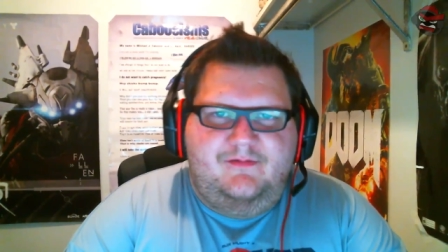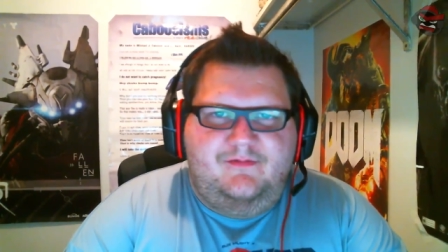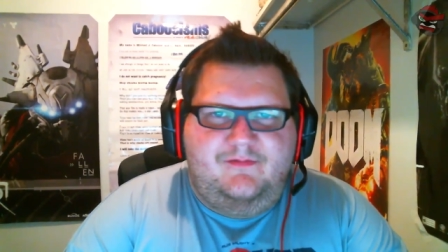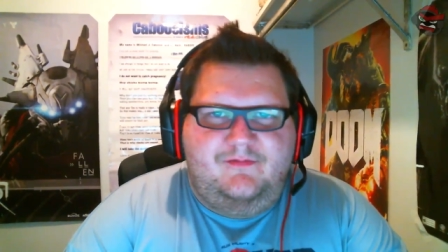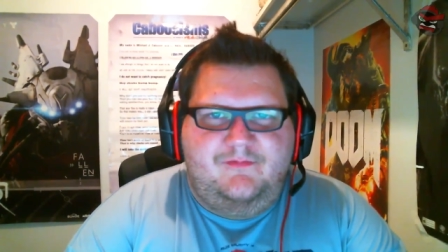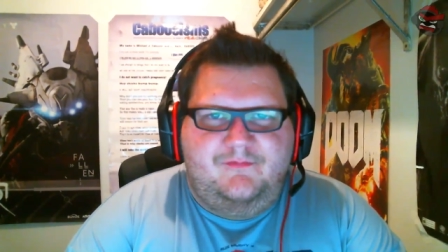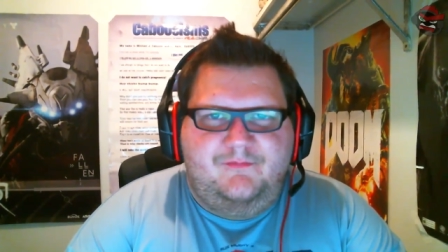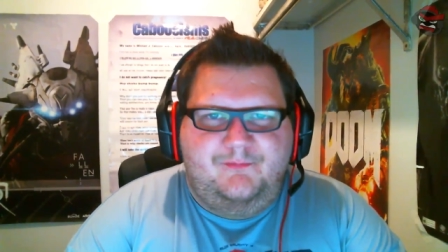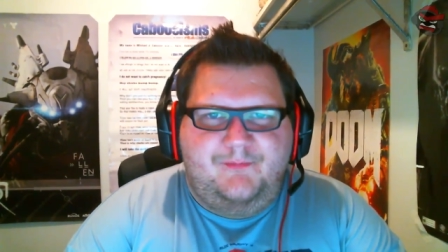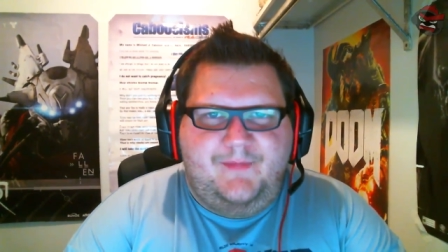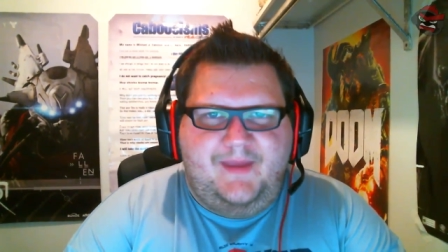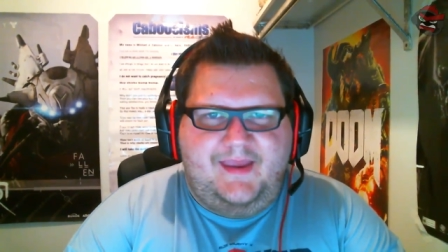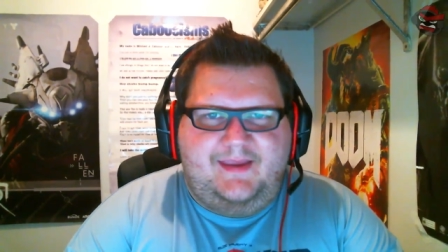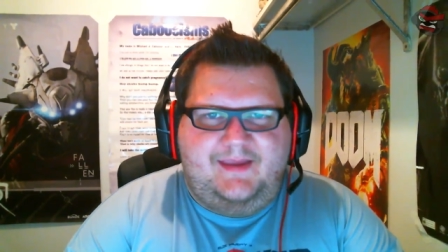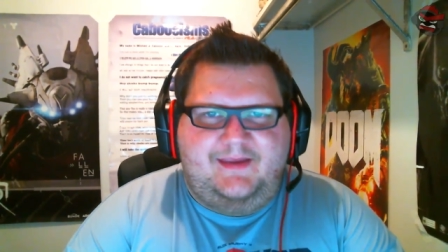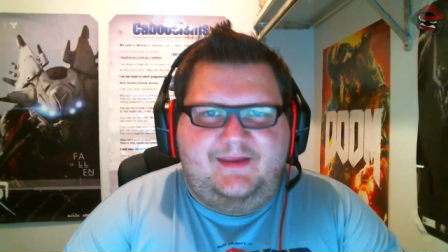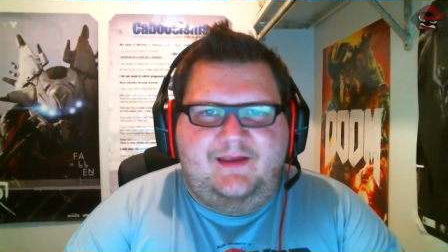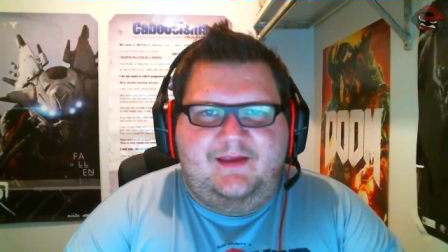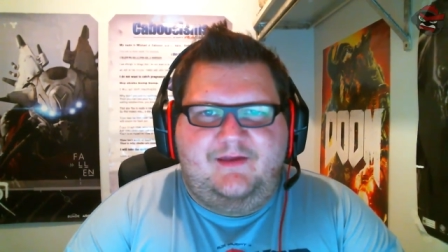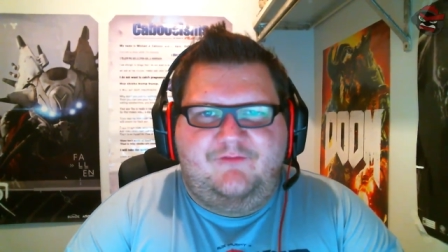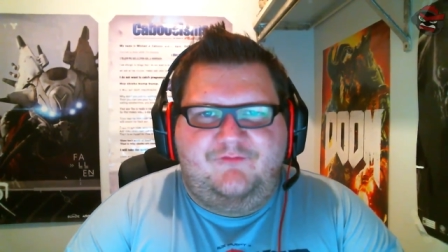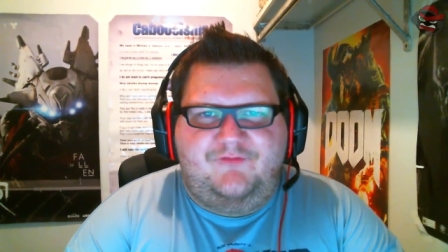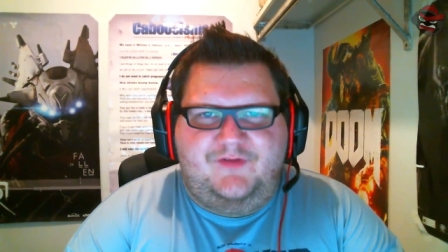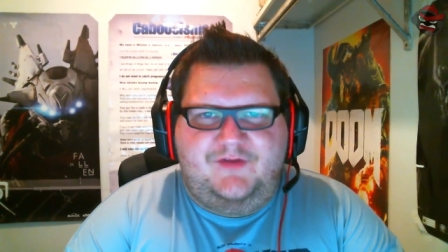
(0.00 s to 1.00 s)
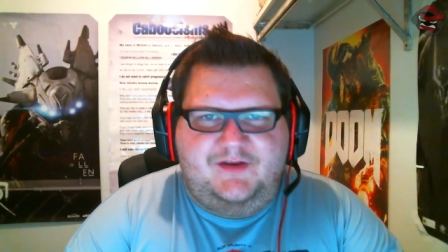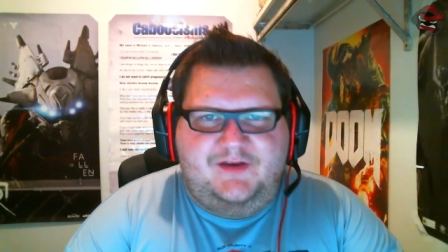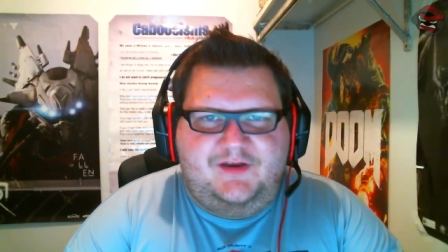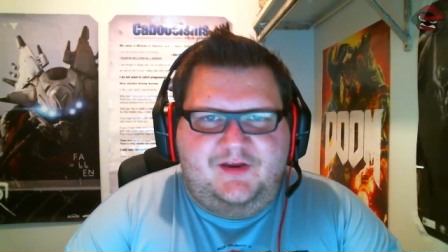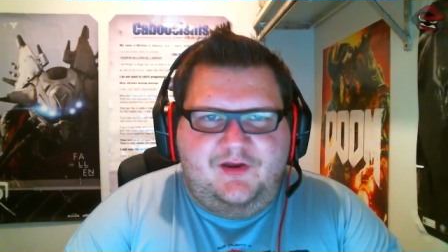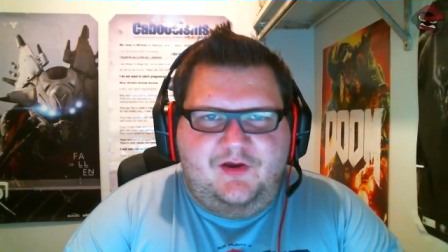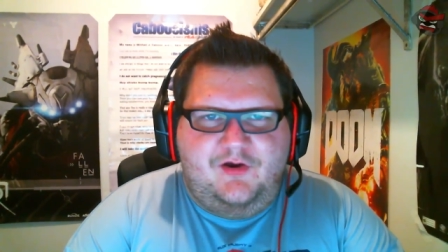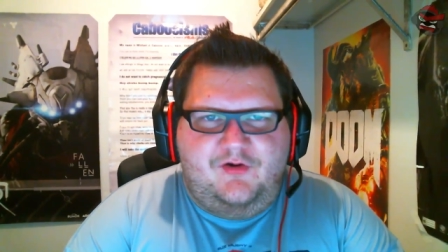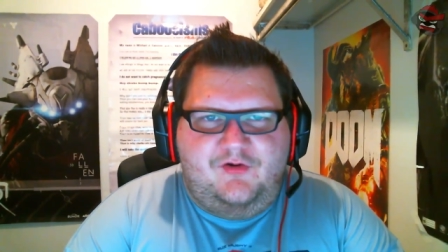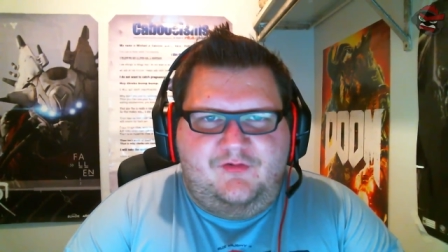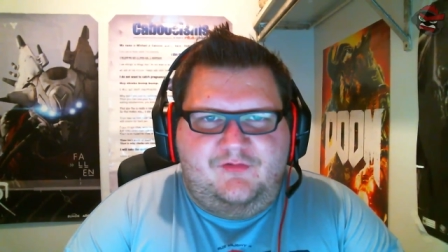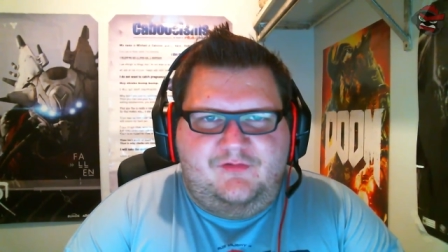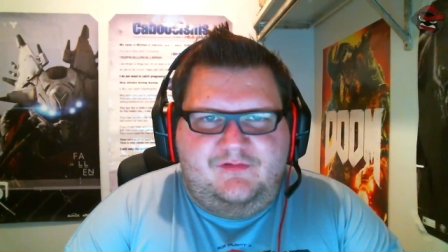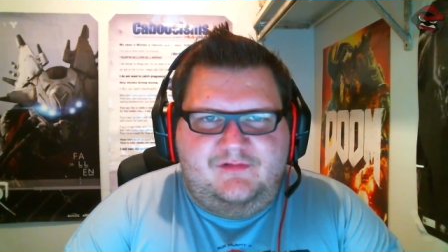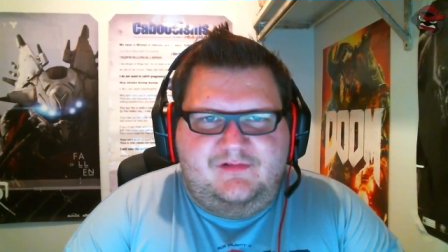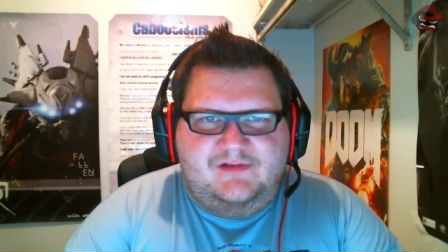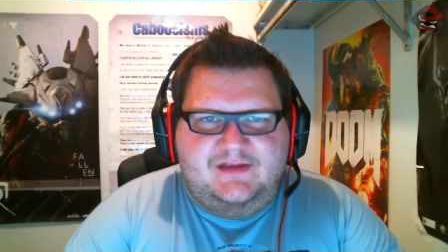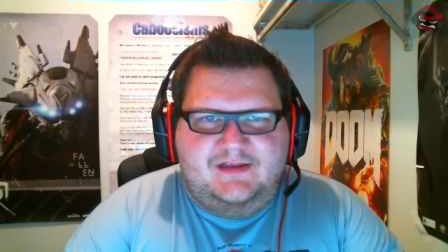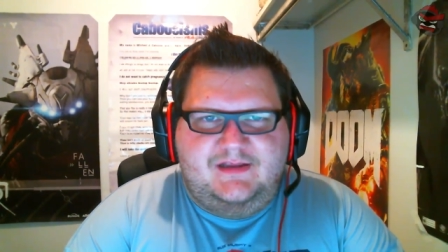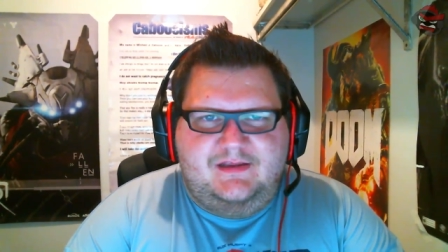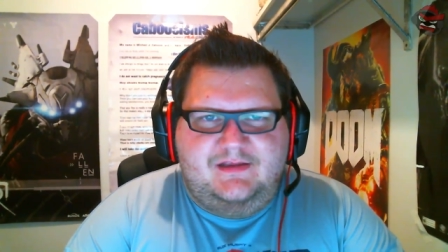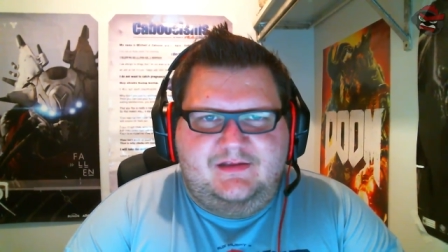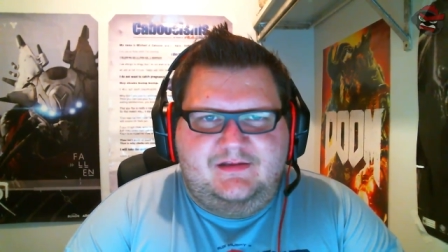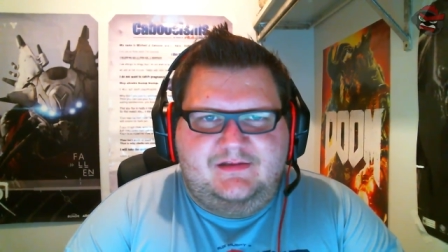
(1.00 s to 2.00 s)
making a video
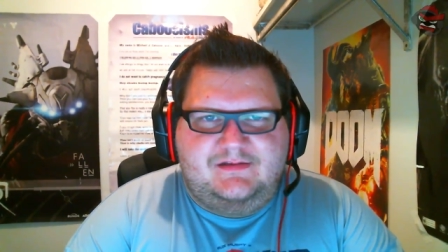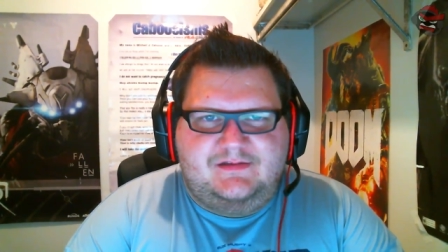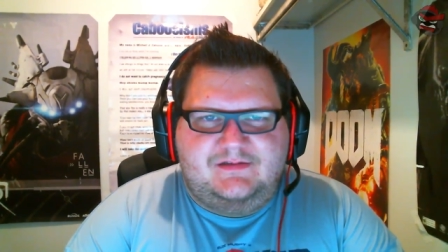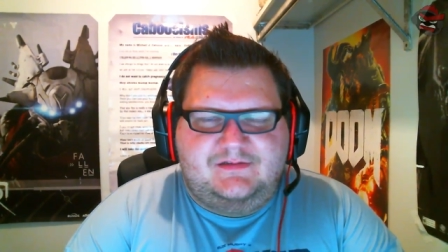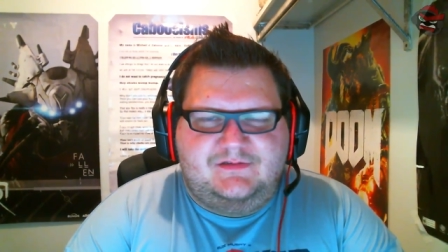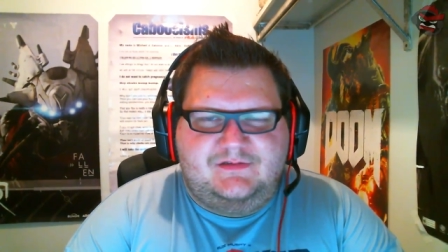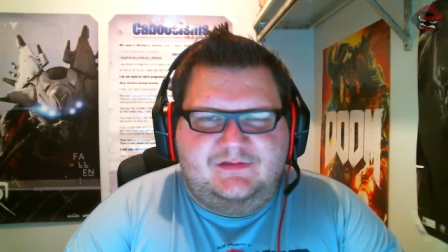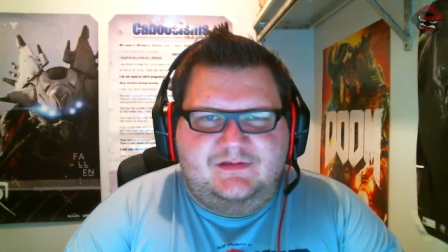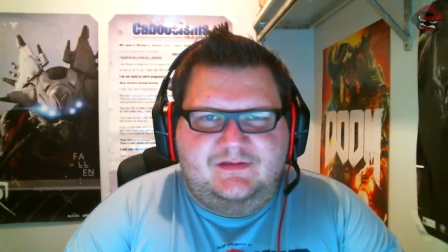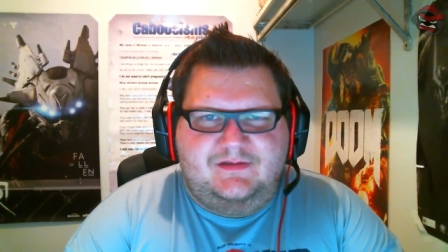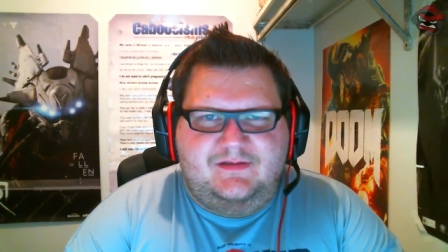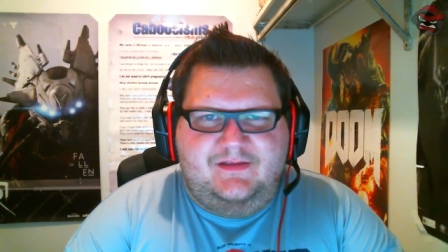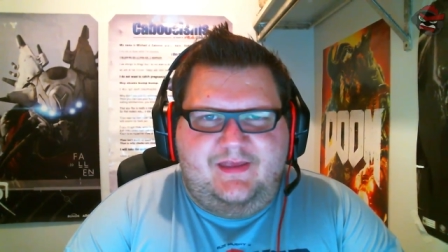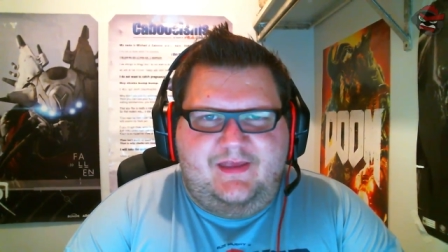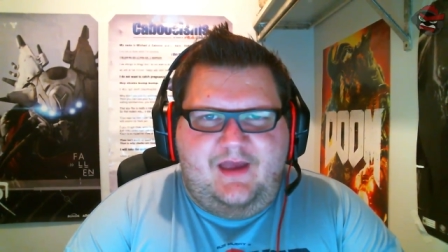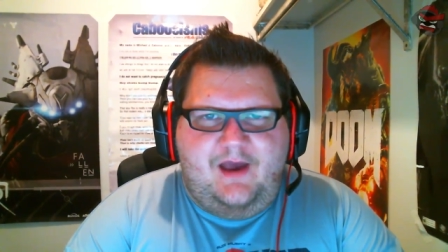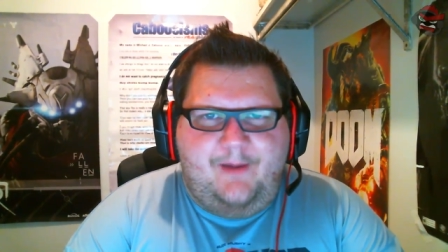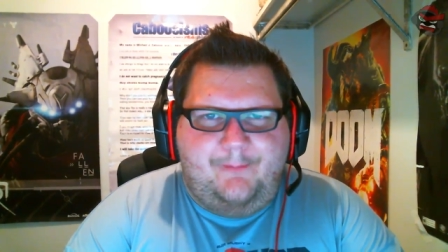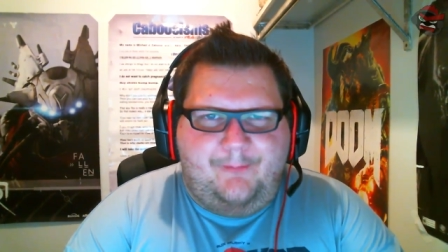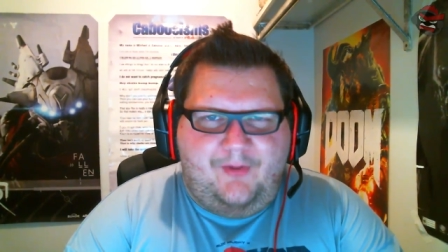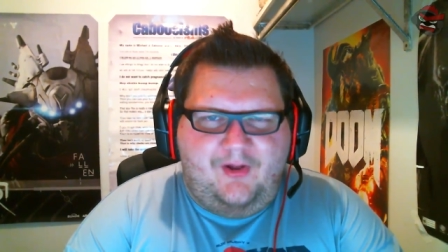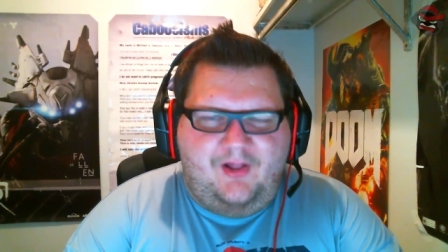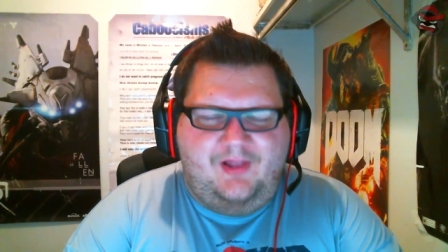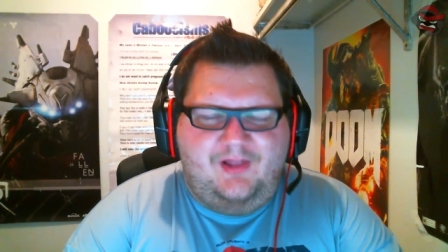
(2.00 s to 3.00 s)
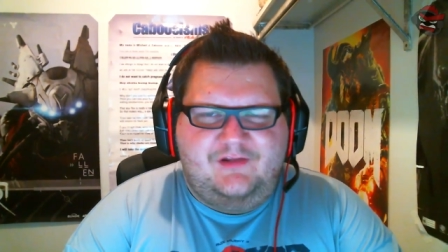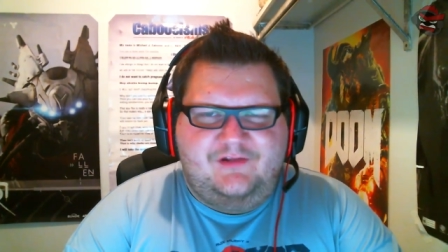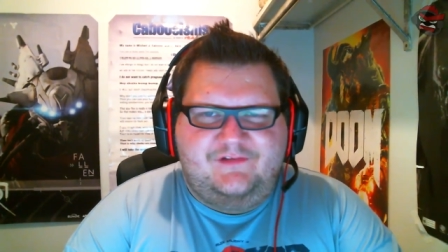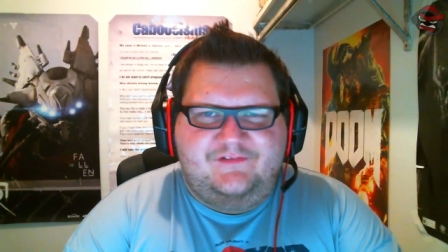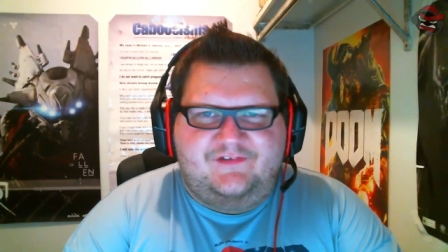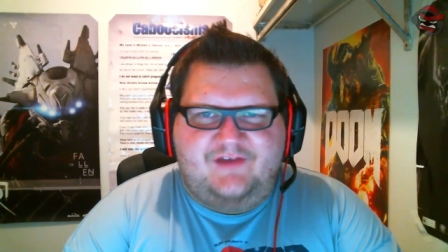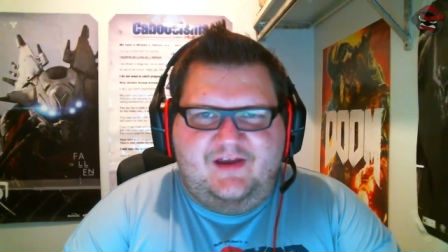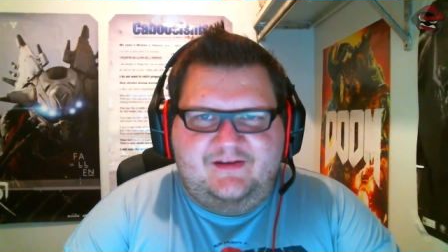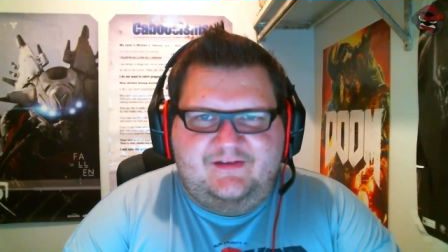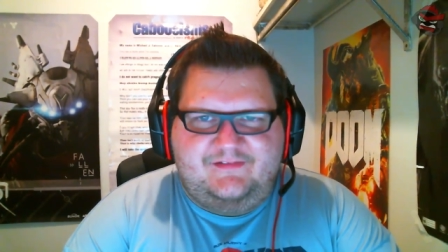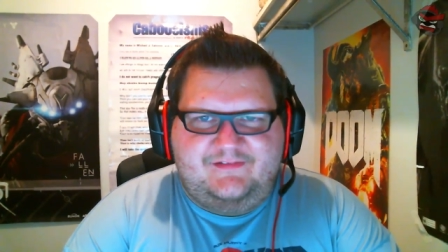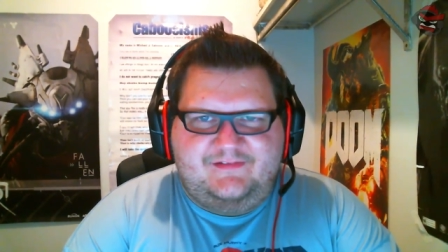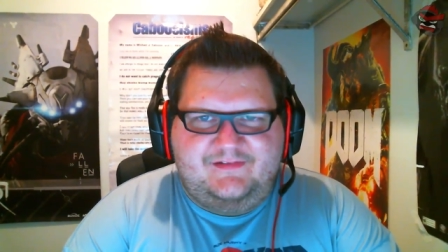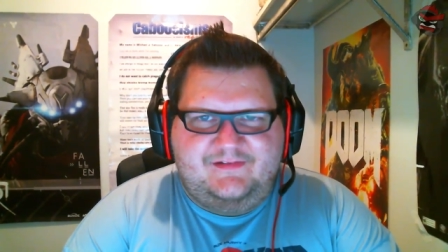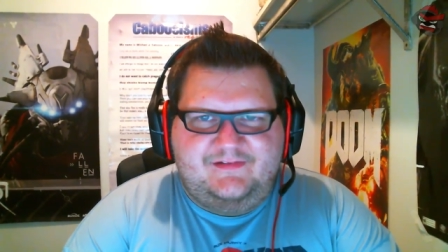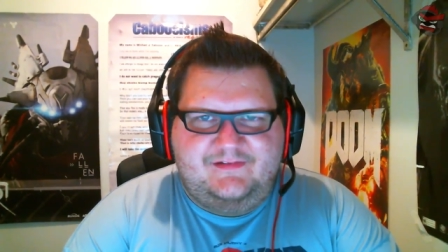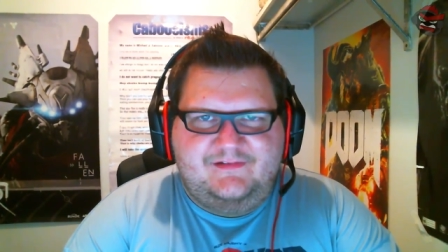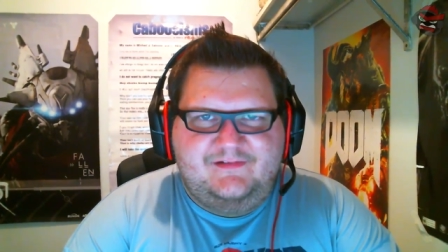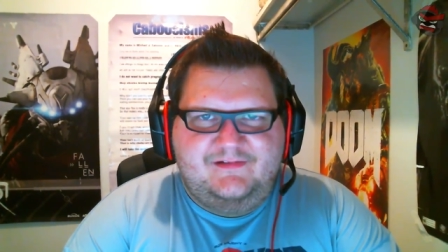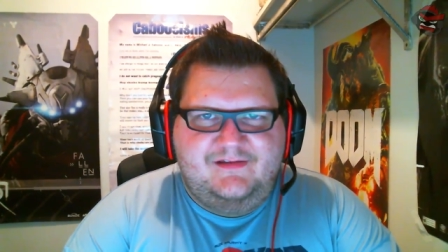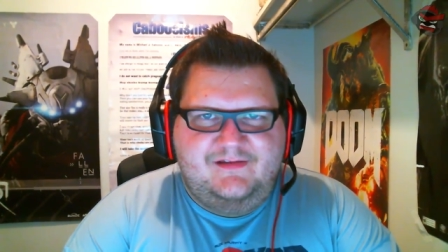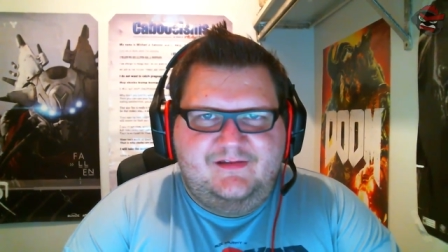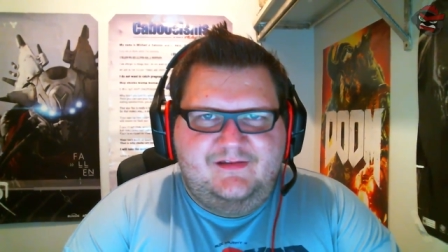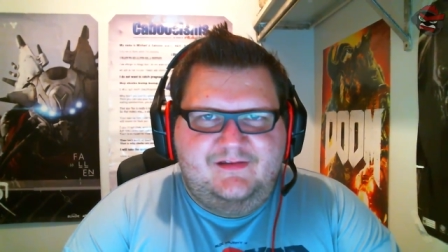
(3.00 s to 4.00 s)

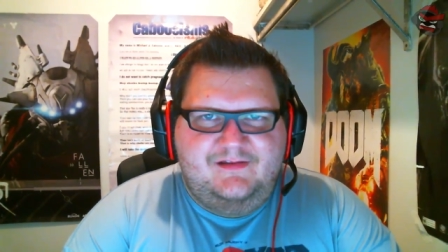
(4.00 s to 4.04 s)
apologizing